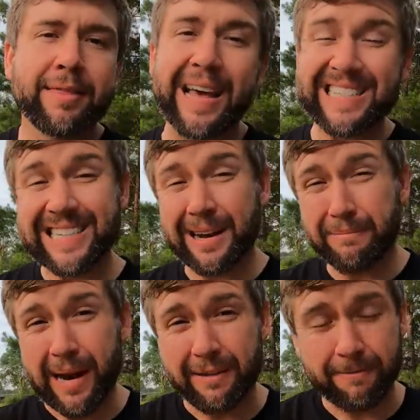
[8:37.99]
That's
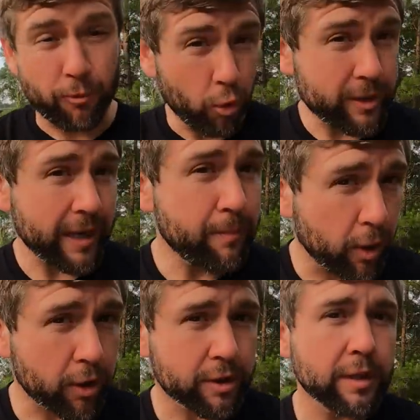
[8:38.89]
not my forte
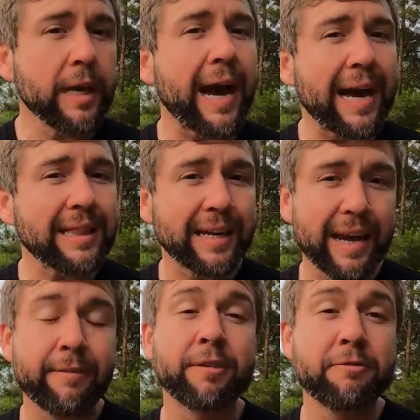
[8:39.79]
personally. I like
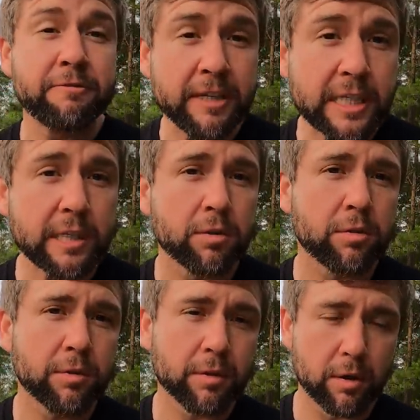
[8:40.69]
having
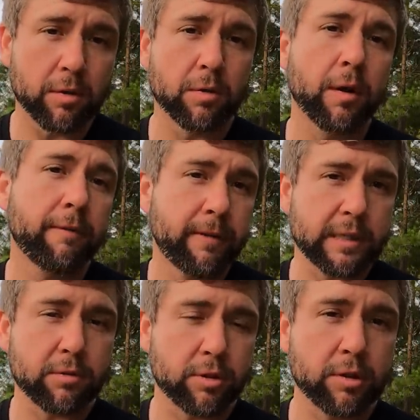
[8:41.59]
physical gold,
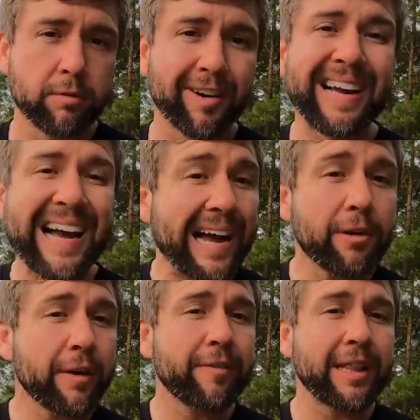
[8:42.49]
physical silver. I
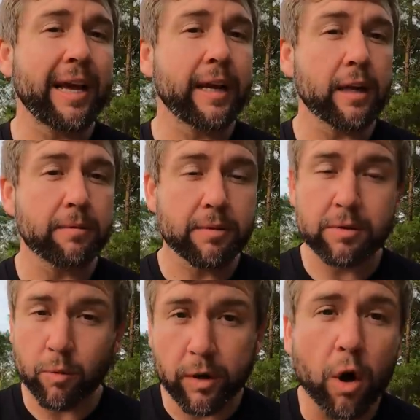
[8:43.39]
don't even like
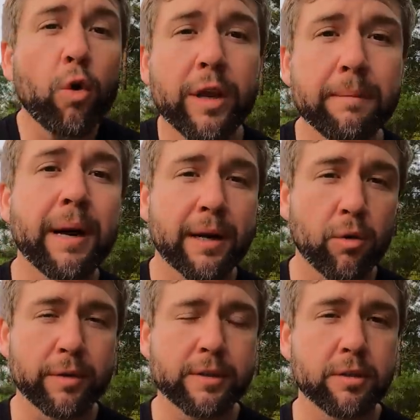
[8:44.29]
someone holding my
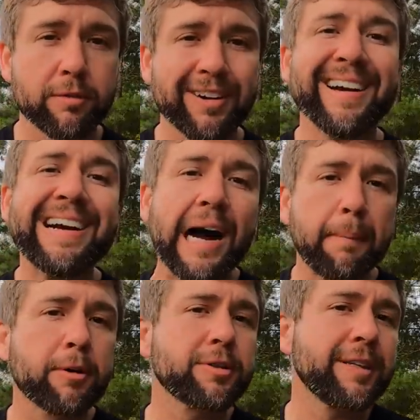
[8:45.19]
gold and silver.
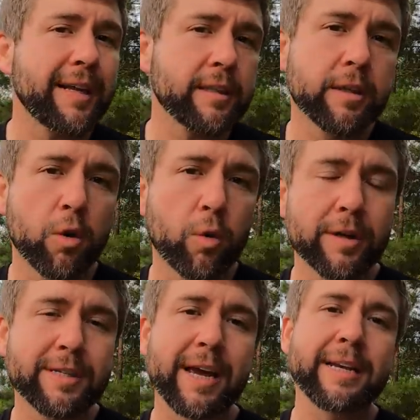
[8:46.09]
I personally like to know
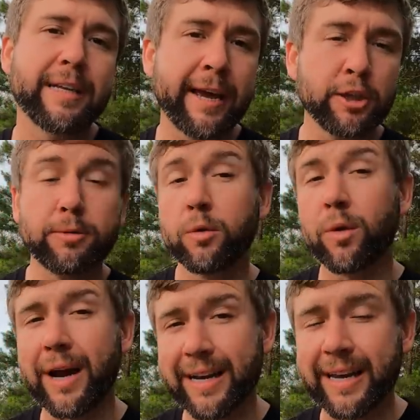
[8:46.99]
where it's at, tangibly
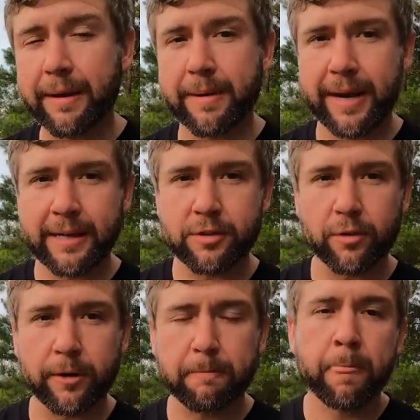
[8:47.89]
where I can get my hands
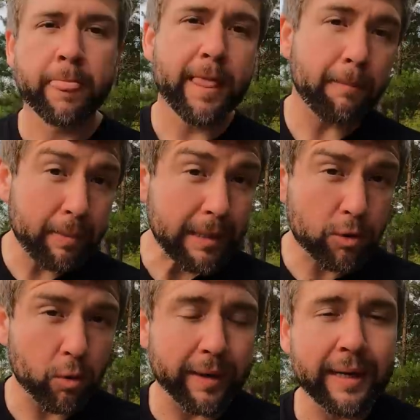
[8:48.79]
on it. Now,
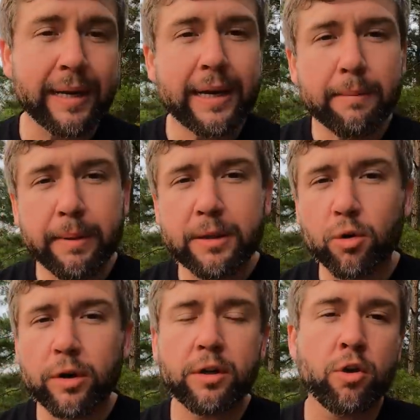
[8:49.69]
Bitcoin,
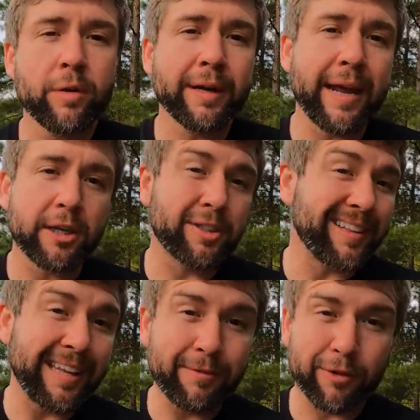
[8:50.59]
you can
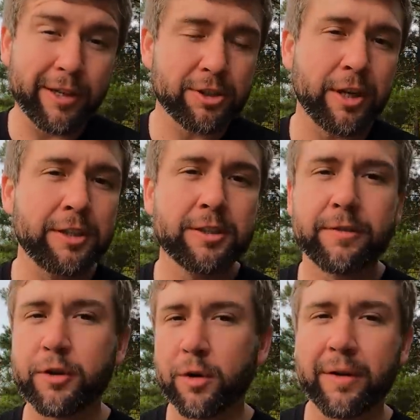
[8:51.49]
actually leave on the
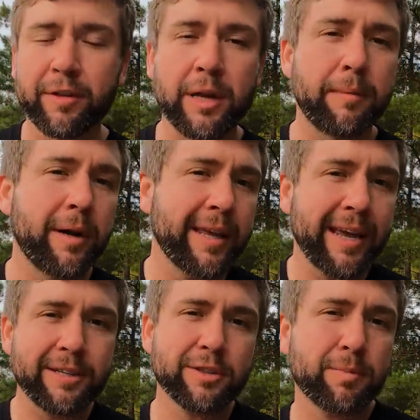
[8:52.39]
exchanges if you don't have a lot of money.
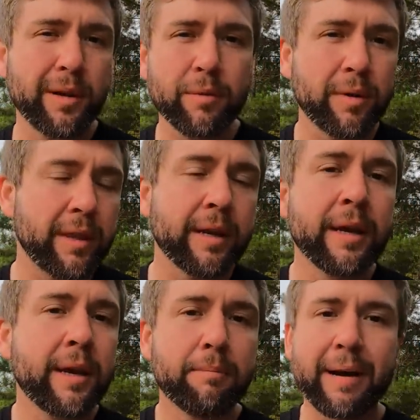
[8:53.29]
Hey, just play with it,
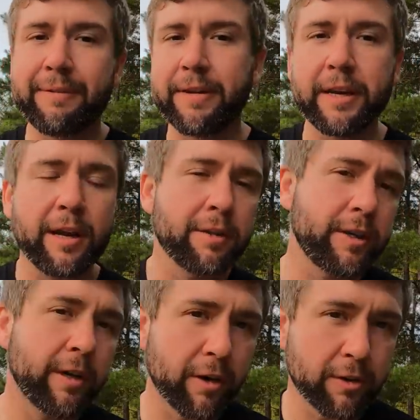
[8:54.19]
buy
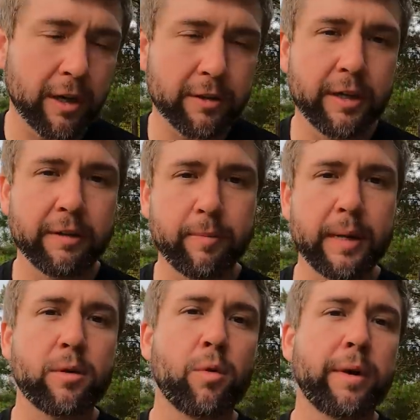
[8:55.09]
$50 here, $100 here of
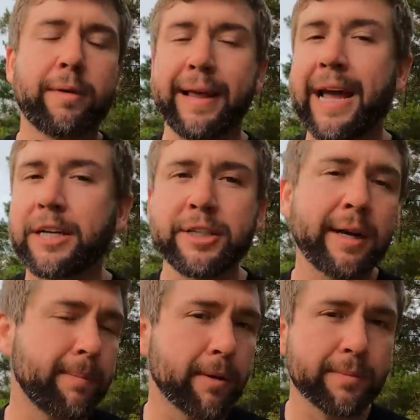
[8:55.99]
Bitcoin on Cash
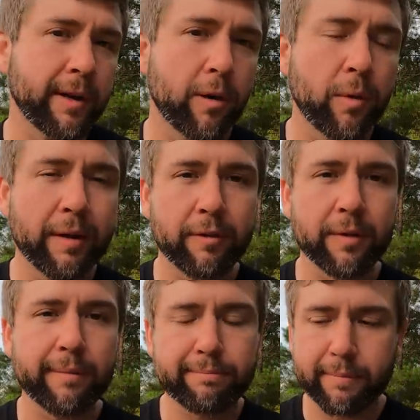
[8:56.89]
App or, you know,
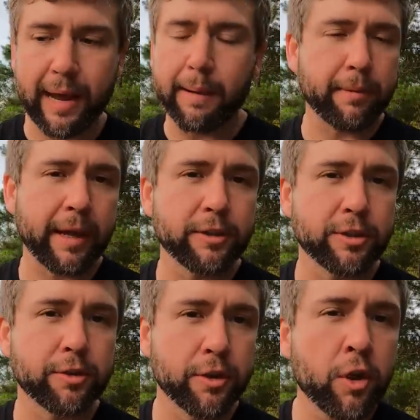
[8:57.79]
whatever
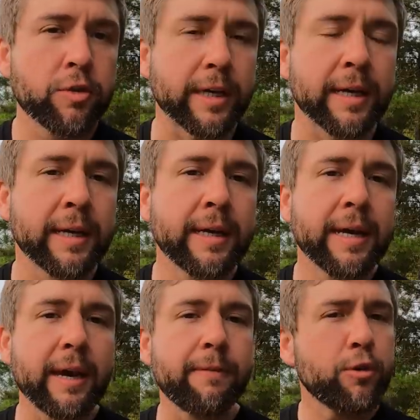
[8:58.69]
application you're using.
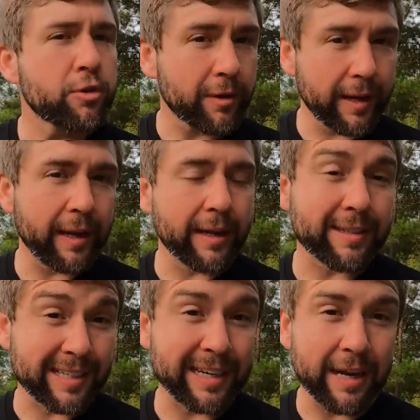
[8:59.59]
If you start getting
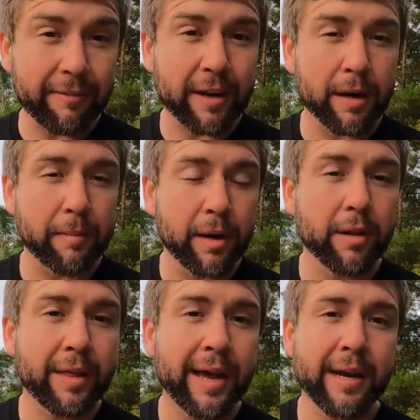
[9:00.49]
a significant
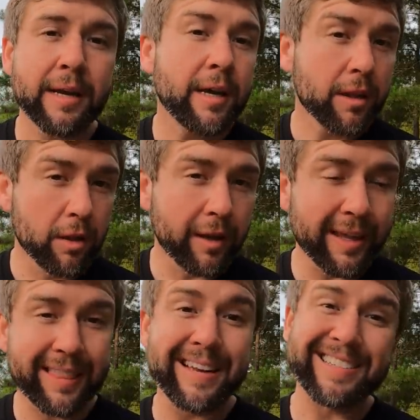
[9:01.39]
amount of that,
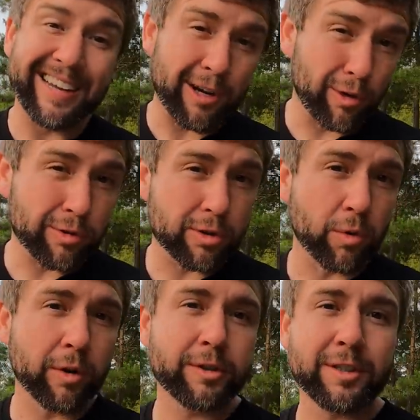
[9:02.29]
look at things like cold
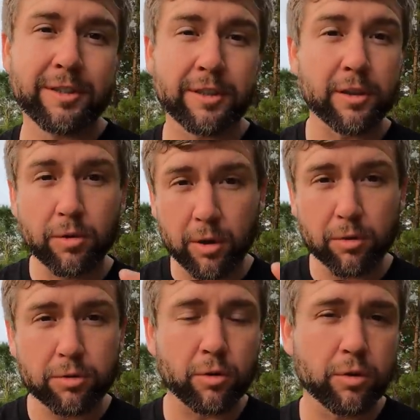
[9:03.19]
storage, such as the little
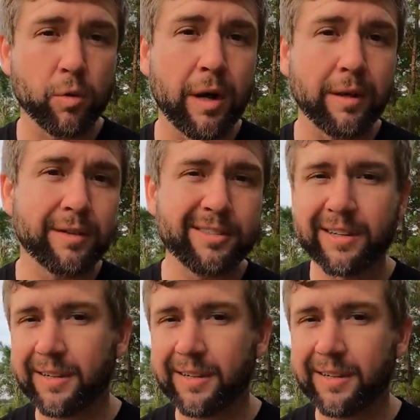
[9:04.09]
cold storage wallets.